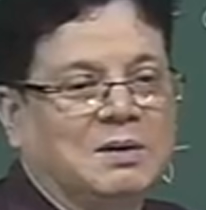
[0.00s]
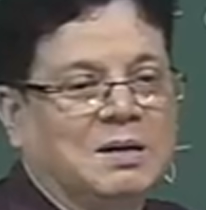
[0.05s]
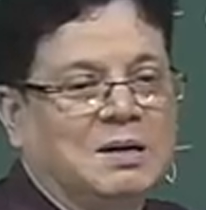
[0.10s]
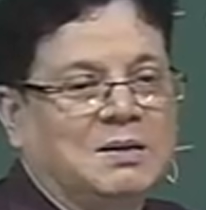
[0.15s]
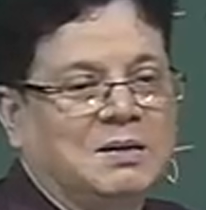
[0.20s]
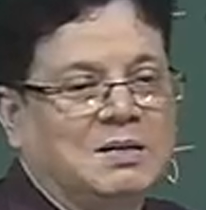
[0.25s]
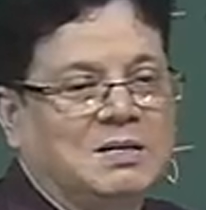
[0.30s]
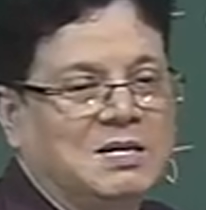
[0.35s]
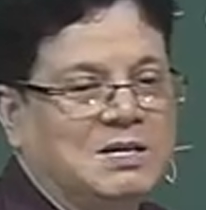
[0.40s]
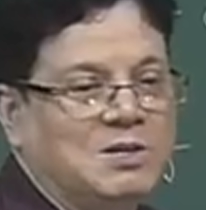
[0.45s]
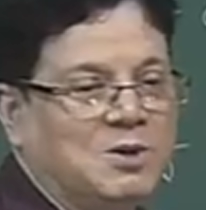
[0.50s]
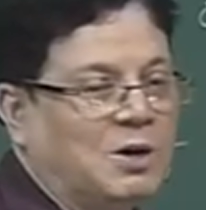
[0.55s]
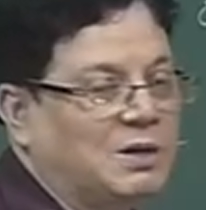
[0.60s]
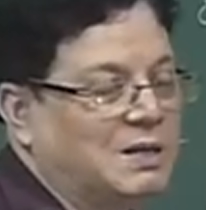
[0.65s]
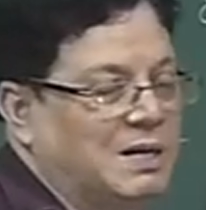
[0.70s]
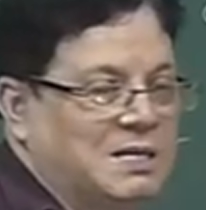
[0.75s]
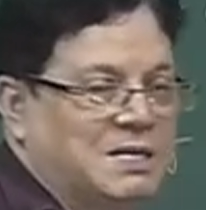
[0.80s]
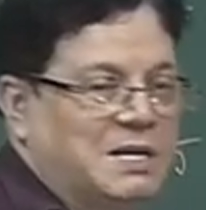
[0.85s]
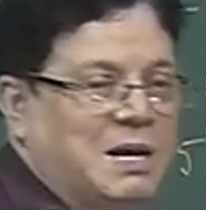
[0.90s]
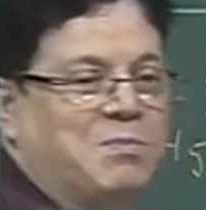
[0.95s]
This is not the
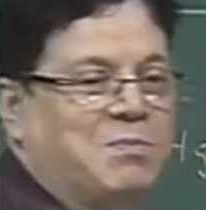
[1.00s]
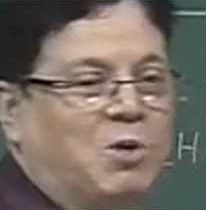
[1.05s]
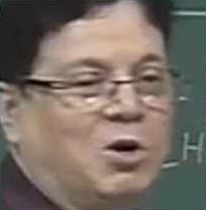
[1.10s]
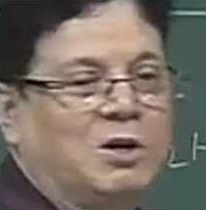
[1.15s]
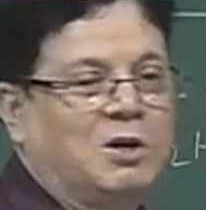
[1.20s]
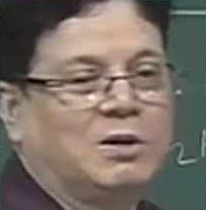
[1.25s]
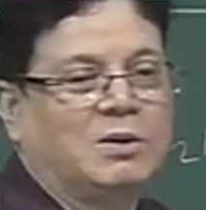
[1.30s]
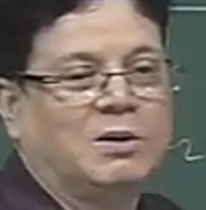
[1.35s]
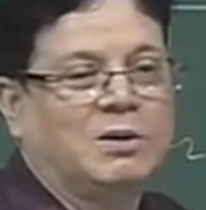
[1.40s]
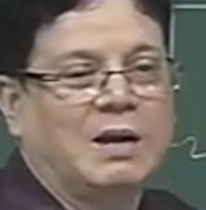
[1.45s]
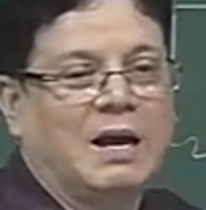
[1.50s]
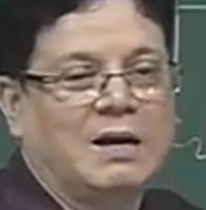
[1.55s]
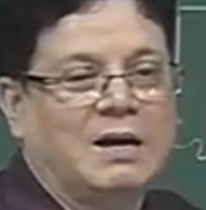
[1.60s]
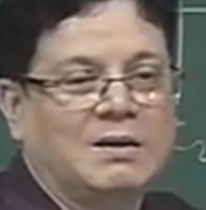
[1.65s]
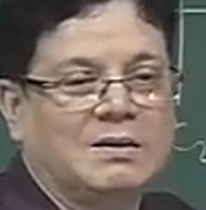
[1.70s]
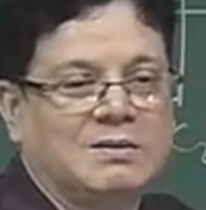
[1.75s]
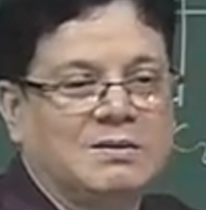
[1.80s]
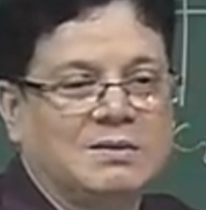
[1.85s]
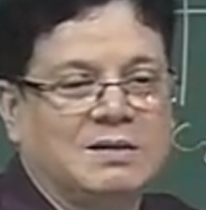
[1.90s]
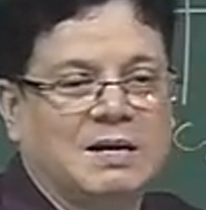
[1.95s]
same molecule as
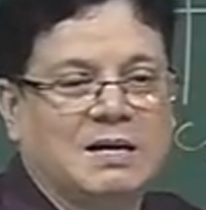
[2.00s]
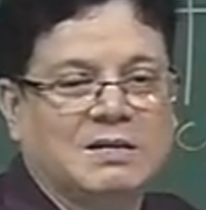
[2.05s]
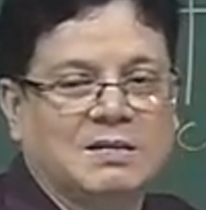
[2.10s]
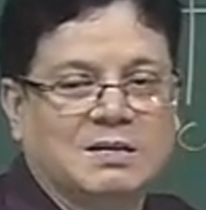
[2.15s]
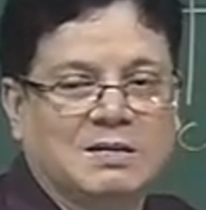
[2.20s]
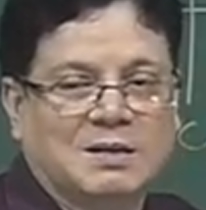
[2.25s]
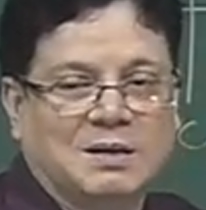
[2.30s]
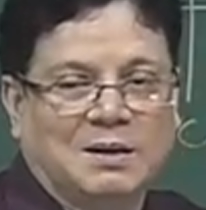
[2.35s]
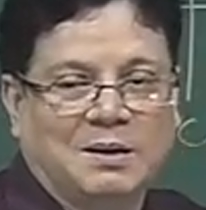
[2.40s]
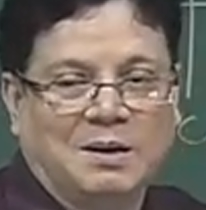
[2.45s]
this,